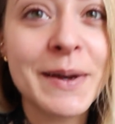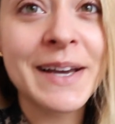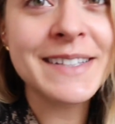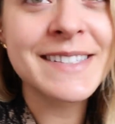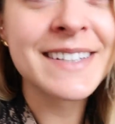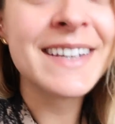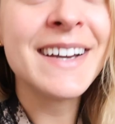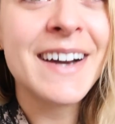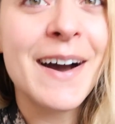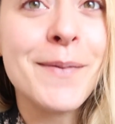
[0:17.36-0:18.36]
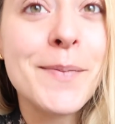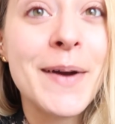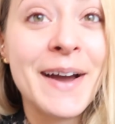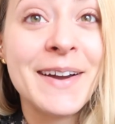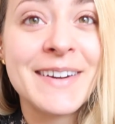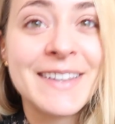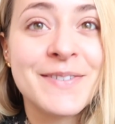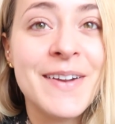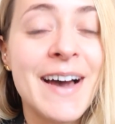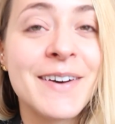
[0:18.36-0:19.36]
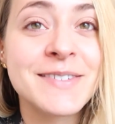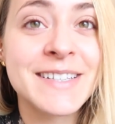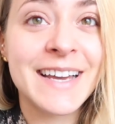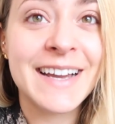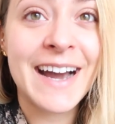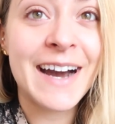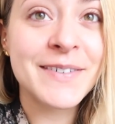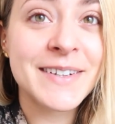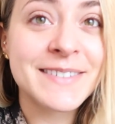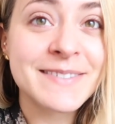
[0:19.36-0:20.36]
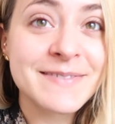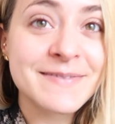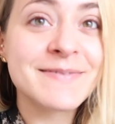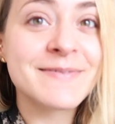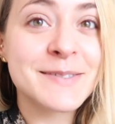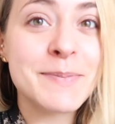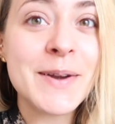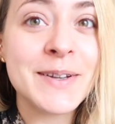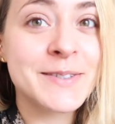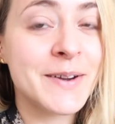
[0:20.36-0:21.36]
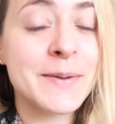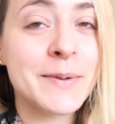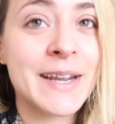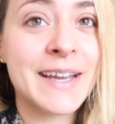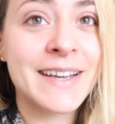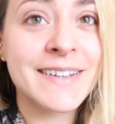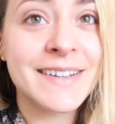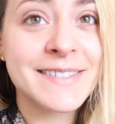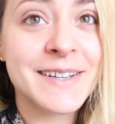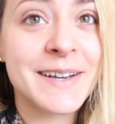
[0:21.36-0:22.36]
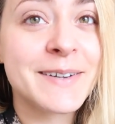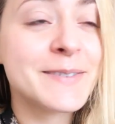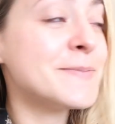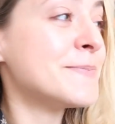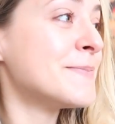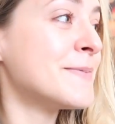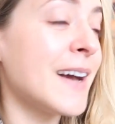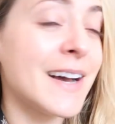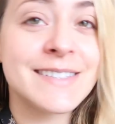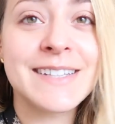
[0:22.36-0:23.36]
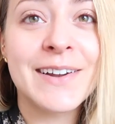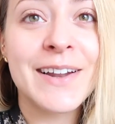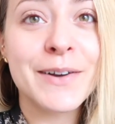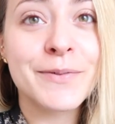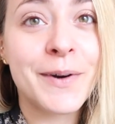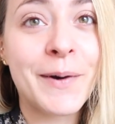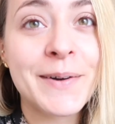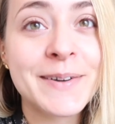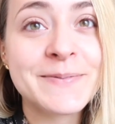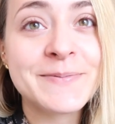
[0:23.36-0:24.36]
because I'm on my own in the flat. Obviously, like, I haven't spoken to anybody. So I sound like a frog.